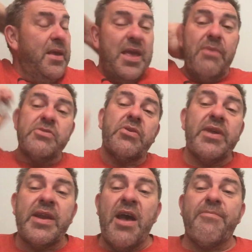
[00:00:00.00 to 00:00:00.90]
it was only
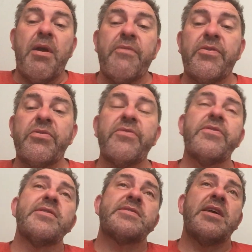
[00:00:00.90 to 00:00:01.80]
an half marathon on the
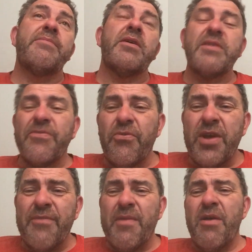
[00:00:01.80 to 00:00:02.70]
first day, but I did
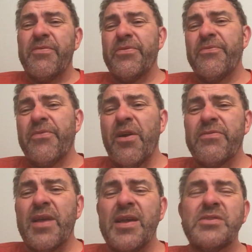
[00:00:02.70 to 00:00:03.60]
4.5 marathons in 5
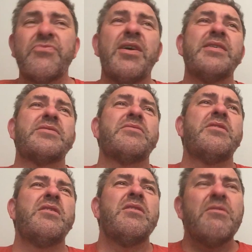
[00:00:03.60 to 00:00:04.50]
days. Raised
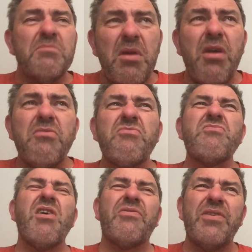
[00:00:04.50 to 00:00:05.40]

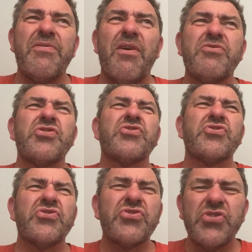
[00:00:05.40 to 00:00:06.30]
roughly
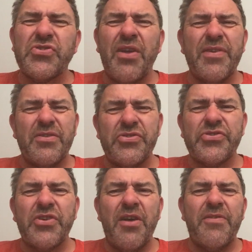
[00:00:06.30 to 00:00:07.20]
just I think just
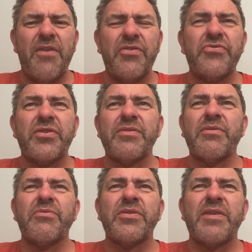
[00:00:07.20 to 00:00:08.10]
shy of 500. I
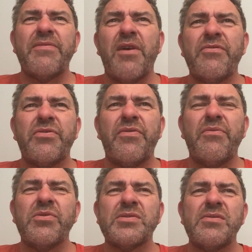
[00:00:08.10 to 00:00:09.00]
don't want to say 500 if it
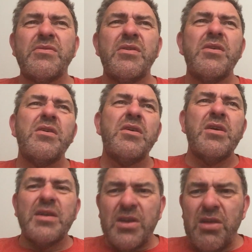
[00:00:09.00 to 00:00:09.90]
wasn't
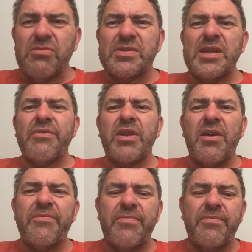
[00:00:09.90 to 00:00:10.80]
close, near
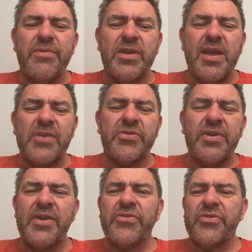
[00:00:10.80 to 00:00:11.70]
enough with the cash
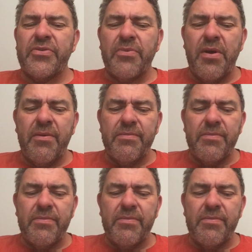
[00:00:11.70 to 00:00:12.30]
donations as well.